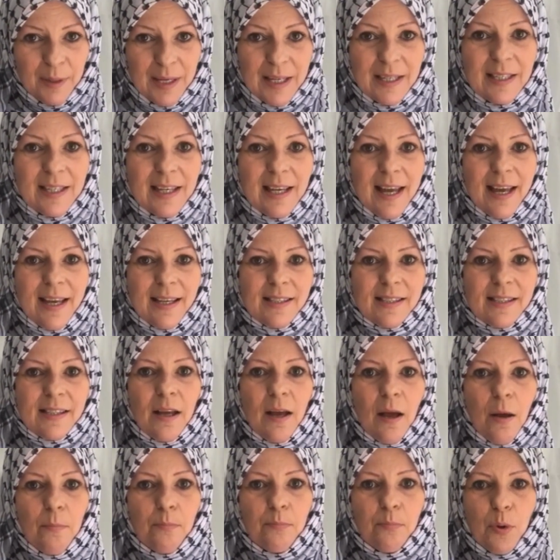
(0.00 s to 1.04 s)
BDS,
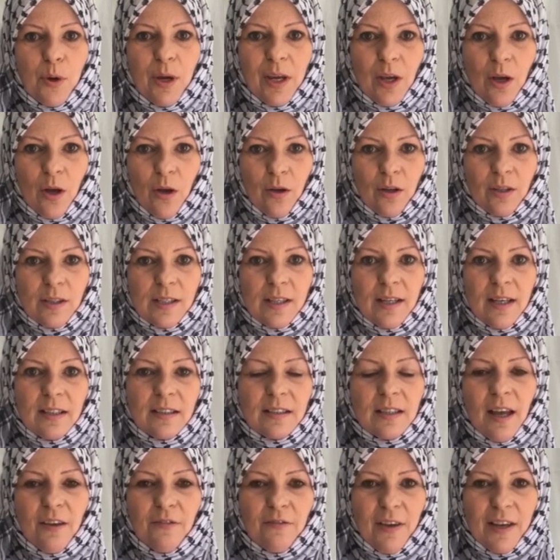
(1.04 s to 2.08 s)
boycott,
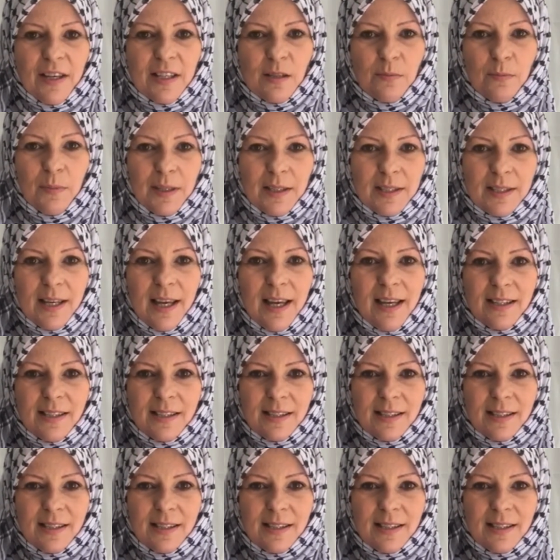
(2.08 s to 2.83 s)
divestment,